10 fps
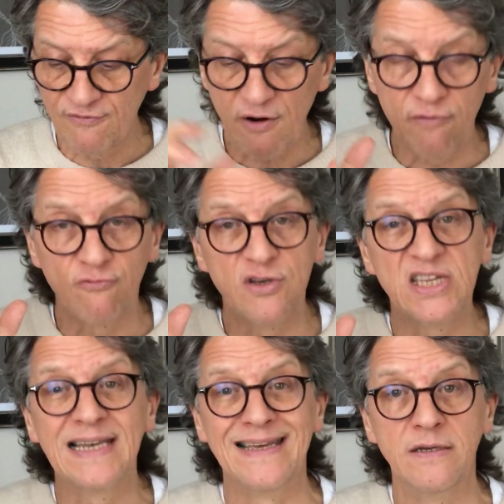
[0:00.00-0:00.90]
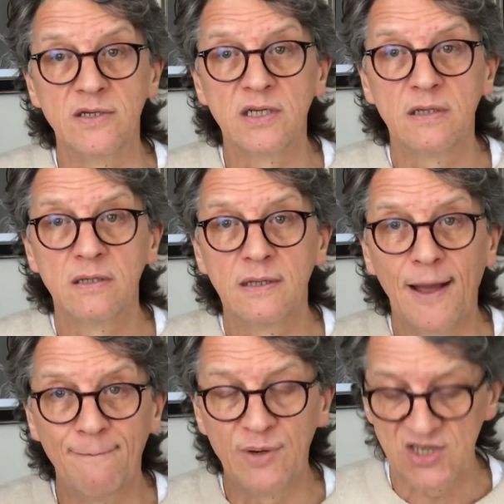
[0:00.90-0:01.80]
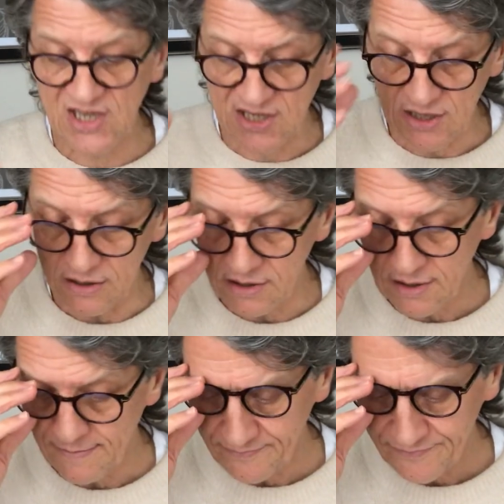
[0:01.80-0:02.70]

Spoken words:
very resilient and persistent.